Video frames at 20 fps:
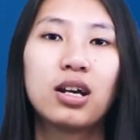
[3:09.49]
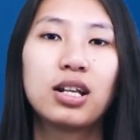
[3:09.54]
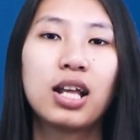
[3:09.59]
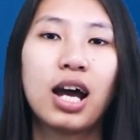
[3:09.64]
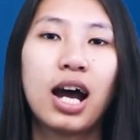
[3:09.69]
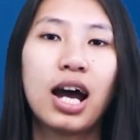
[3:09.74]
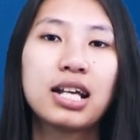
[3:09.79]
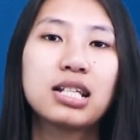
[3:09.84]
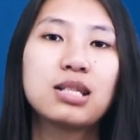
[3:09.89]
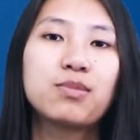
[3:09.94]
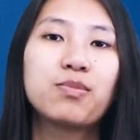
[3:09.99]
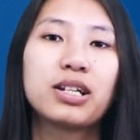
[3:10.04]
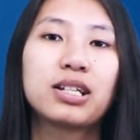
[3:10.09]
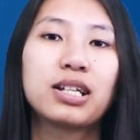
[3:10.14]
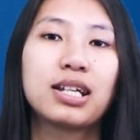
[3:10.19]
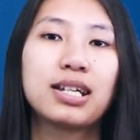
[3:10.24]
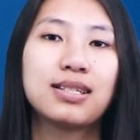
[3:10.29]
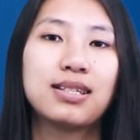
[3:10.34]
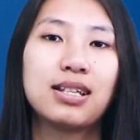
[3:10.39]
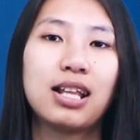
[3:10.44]
The
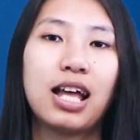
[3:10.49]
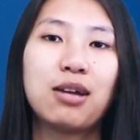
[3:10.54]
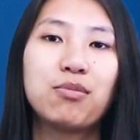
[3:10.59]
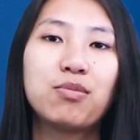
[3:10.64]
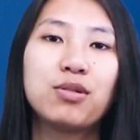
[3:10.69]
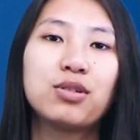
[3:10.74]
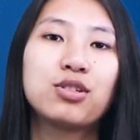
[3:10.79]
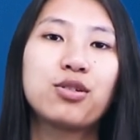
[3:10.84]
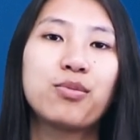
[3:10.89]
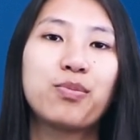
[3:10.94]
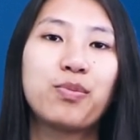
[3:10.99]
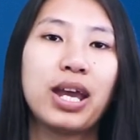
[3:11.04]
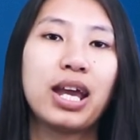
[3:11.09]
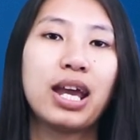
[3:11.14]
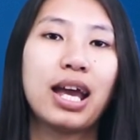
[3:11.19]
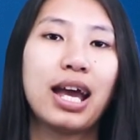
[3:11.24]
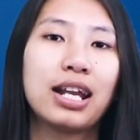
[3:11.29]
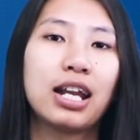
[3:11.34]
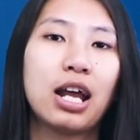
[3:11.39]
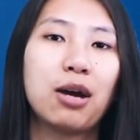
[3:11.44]
husband is liable to
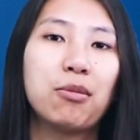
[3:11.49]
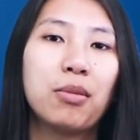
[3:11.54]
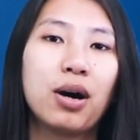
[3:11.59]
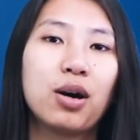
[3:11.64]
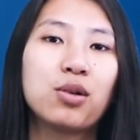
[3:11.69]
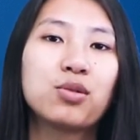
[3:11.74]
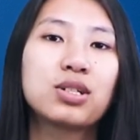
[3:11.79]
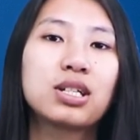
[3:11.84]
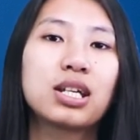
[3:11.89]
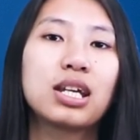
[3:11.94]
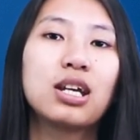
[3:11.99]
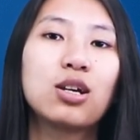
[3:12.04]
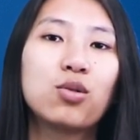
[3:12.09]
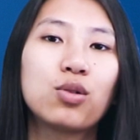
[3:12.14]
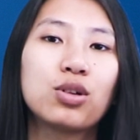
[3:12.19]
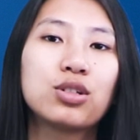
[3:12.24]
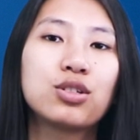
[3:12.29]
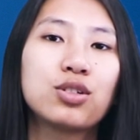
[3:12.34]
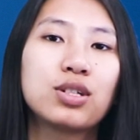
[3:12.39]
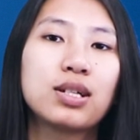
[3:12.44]
pay an amount
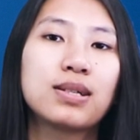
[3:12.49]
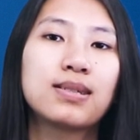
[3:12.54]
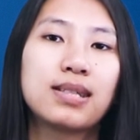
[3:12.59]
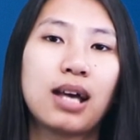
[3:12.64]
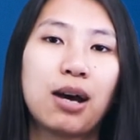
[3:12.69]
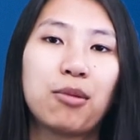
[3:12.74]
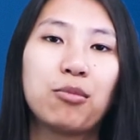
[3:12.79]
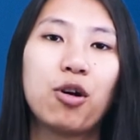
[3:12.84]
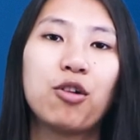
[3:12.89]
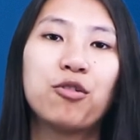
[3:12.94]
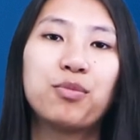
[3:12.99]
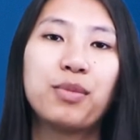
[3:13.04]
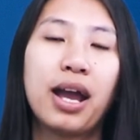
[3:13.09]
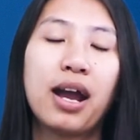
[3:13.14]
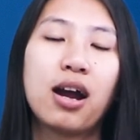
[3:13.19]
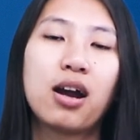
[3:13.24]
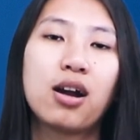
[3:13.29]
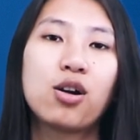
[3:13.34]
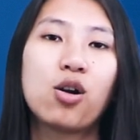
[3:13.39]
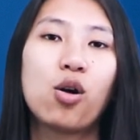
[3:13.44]
equal to the sum of
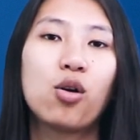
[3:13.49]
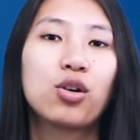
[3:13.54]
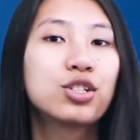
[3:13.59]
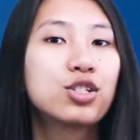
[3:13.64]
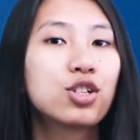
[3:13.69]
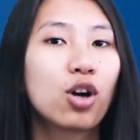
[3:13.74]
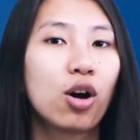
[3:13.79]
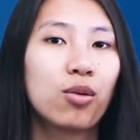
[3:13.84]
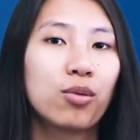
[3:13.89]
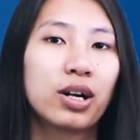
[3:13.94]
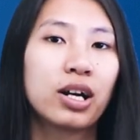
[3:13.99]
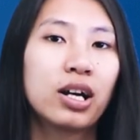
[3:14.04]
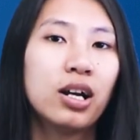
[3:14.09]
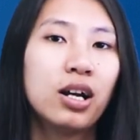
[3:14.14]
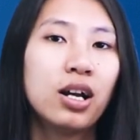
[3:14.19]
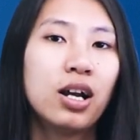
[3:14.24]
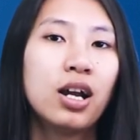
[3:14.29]
meher or dower